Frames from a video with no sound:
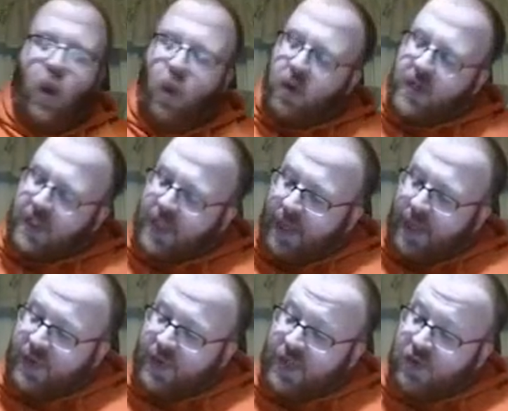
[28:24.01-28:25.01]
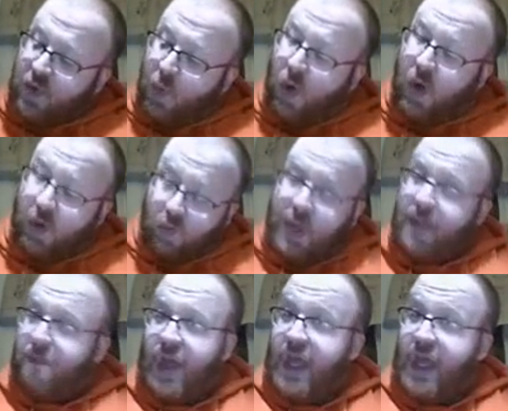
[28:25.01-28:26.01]
where the comics had to walk
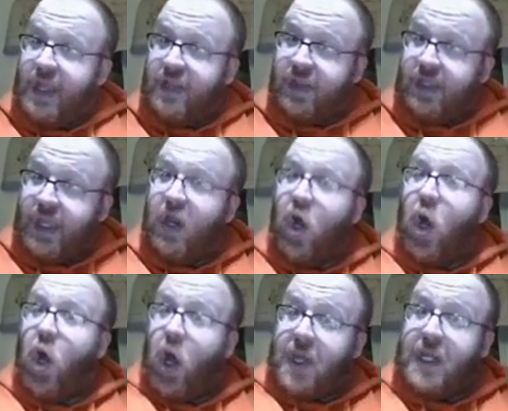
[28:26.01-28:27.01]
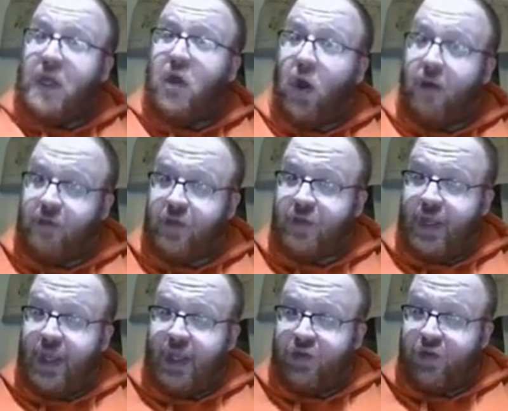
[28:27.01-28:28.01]
right by to get on and off the
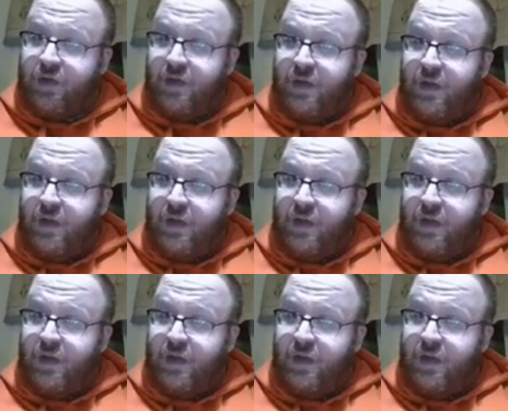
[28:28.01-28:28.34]
stage.